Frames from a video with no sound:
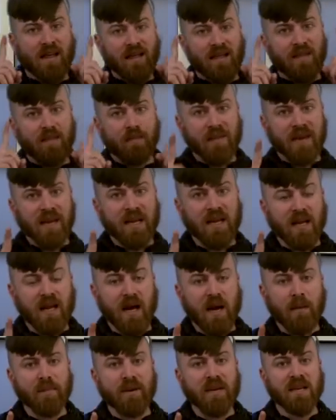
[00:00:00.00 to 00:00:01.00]
The media
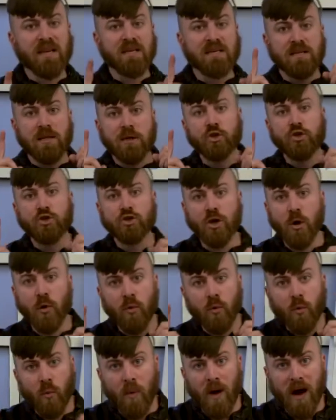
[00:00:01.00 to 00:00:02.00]
companies
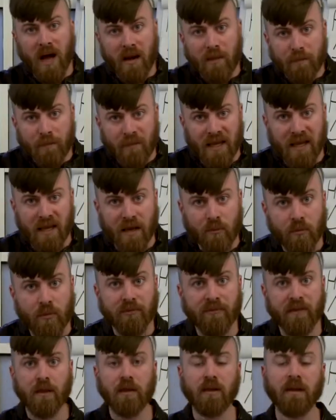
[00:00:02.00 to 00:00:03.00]
don't want me
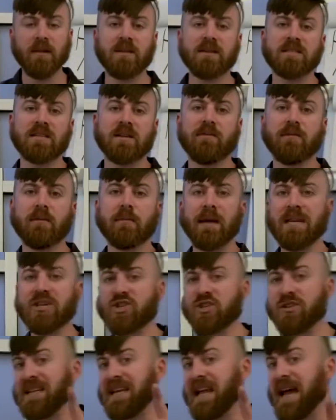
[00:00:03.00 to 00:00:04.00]
revealing this
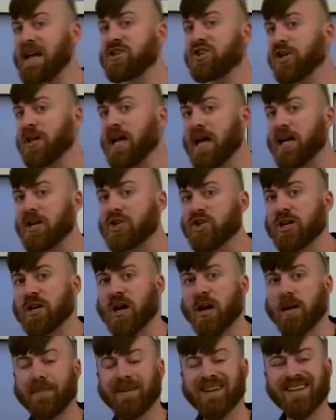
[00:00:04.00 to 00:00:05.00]
information. The education
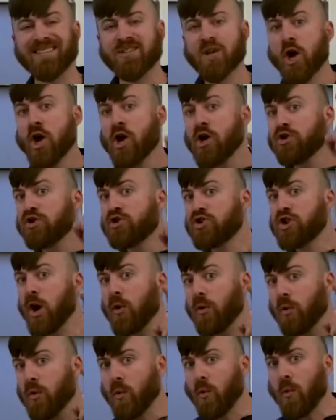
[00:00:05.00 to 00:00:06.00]
companies
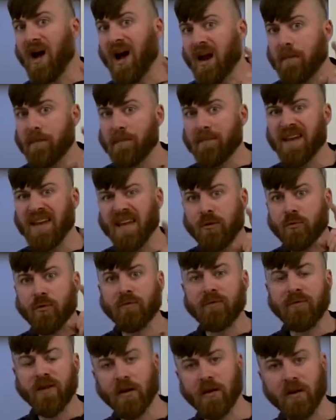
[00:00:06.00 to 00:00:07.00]
don't want me
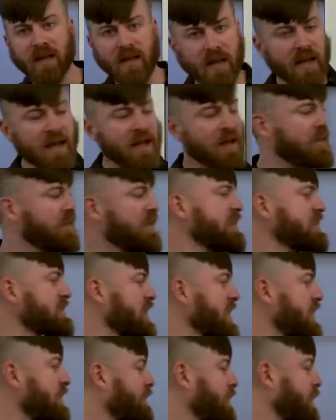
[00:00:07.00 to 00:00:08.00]
revealing this
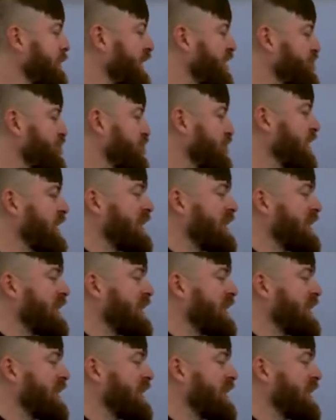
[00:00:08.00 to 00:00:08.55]
information.